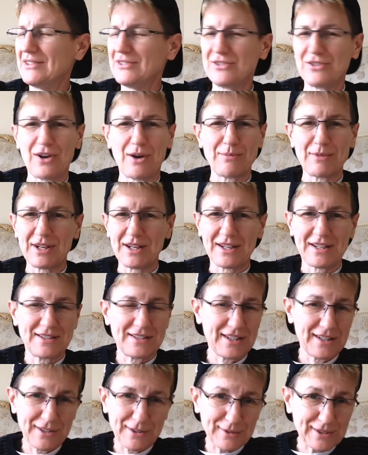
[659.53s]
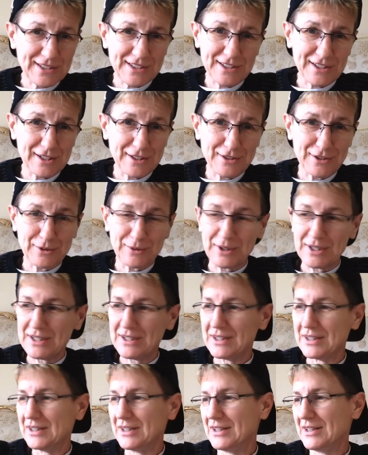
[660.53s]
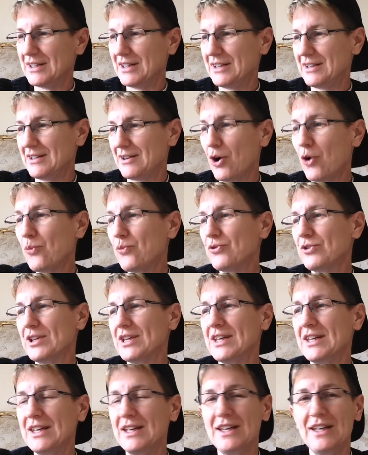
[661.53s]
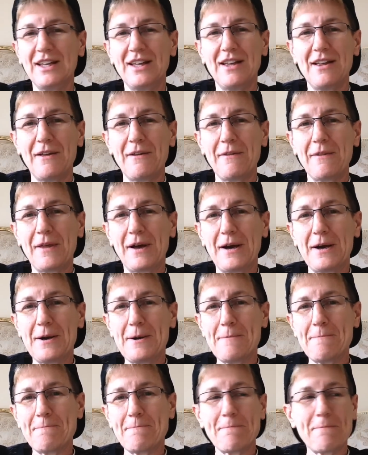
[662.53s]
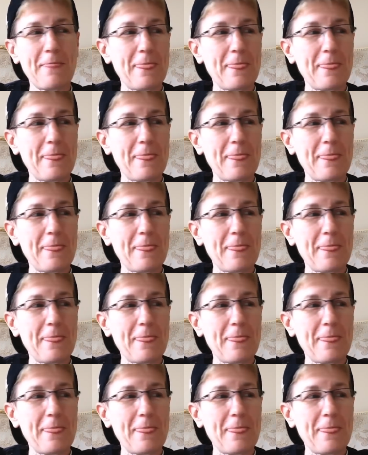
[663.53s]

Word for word: So I'm going to continue listening to it, uh, and hopefully, um,